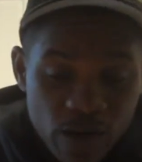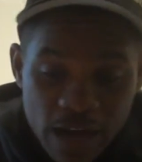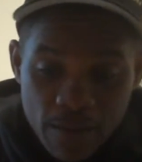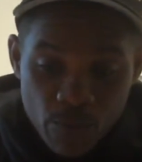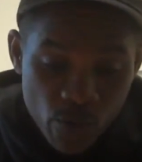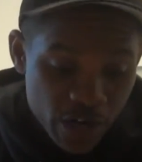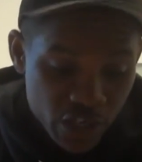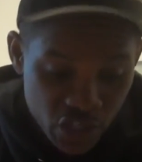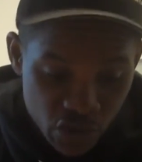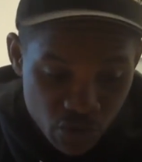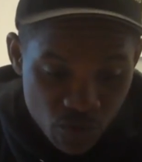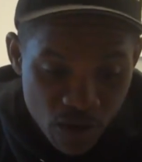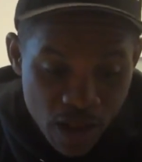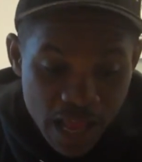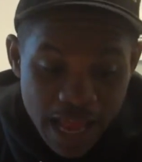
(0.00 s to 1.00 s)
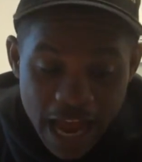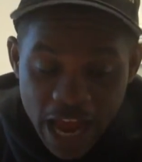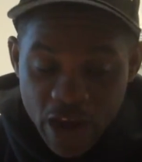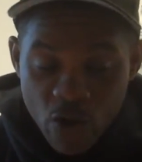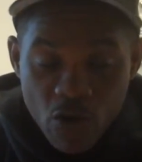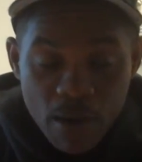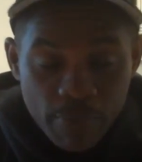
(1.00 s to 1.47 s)
I want to do. I
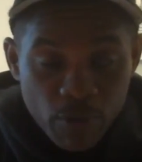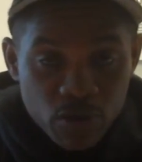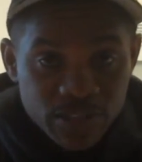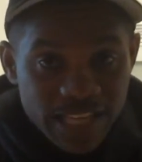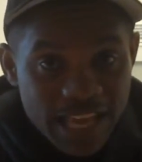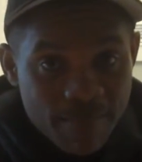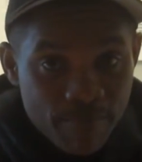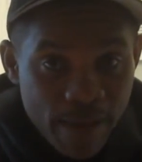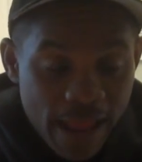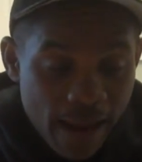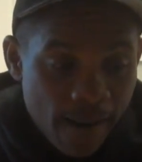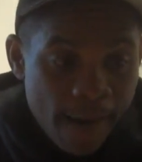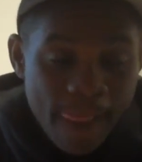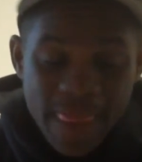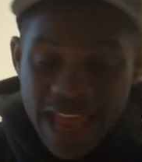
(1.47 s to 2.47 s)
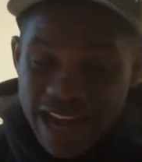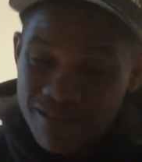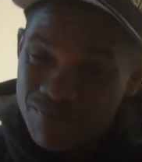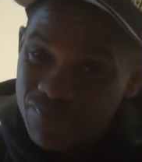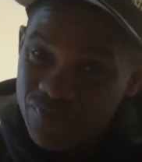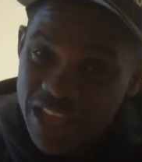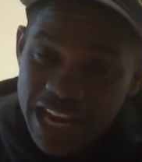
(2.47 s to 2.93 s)
know I'm supposed to hit back, and I'm
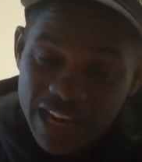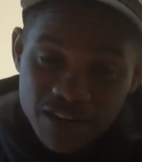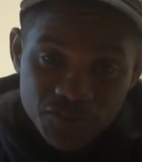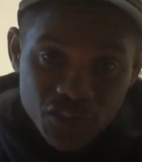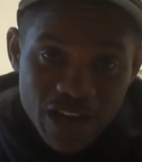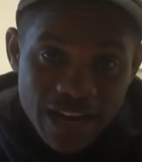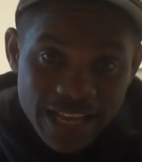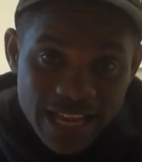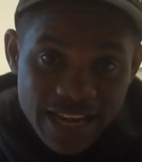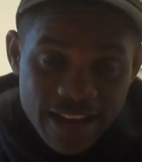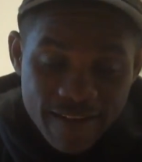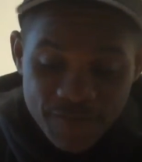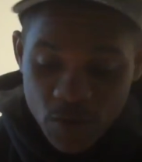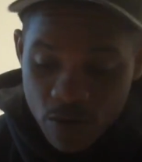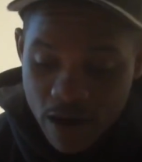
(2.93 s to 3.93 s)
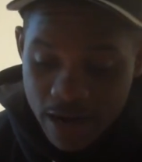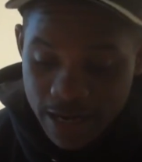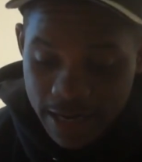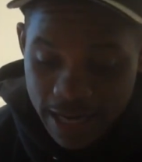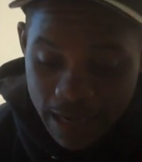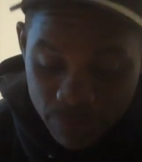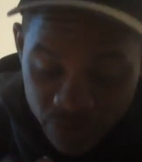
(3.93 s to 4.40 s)
thinking of trying to hit that 400
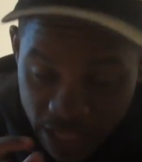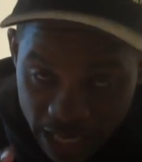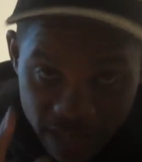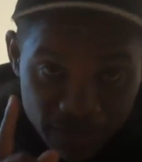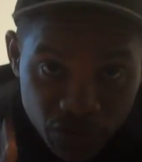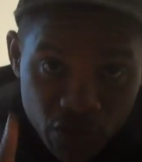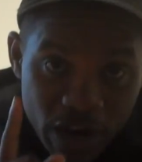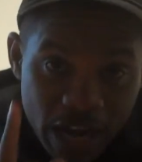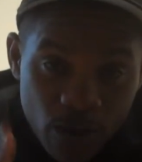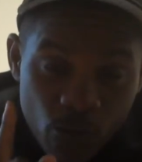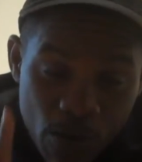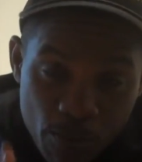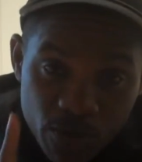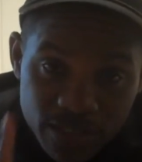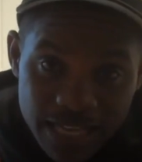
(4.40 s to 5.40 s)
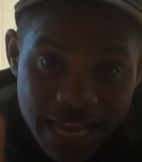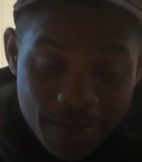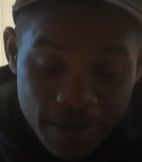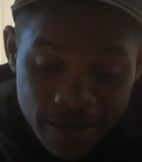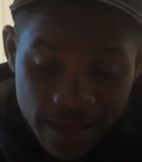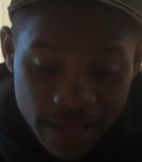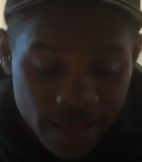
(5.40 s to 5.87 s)
today. I'm thinking of trying it one more time
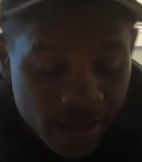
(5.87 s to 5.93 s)
today.